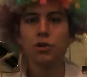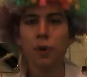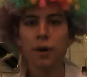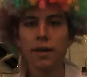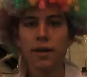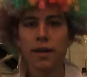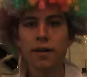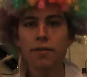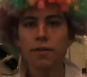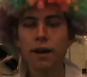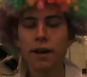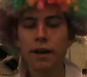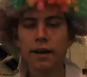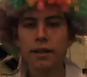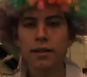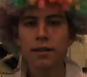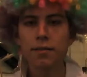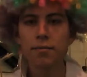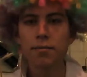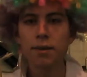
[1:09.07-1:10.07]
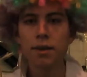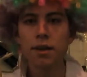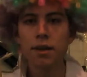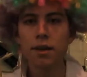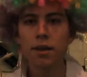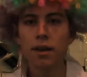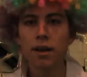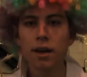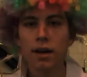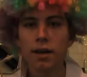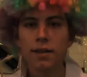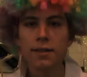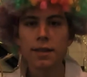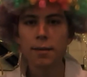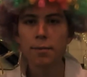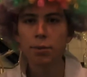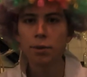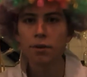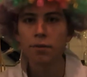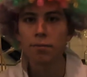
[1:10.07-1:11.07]
To identify an SNP, a
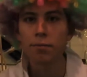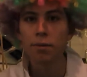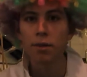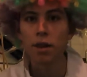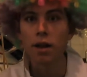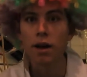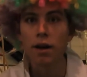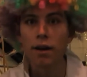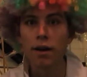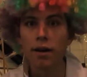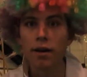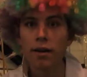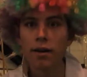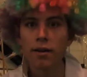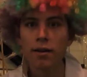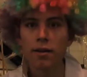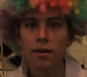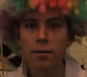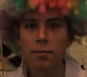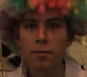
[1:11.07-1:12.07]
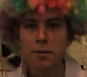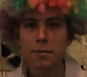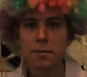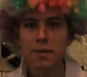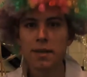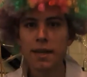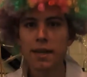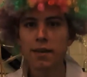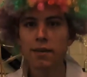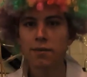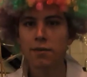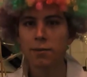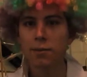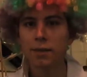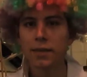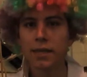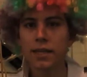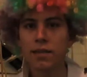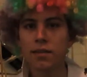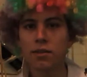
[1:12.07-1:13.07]
sample of blood must be taken
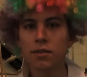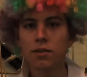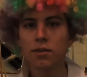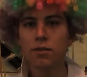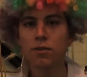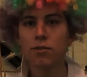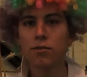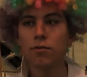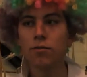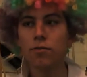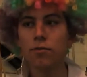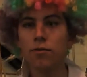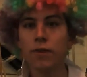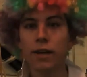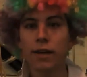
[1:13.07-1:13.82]
from at least 2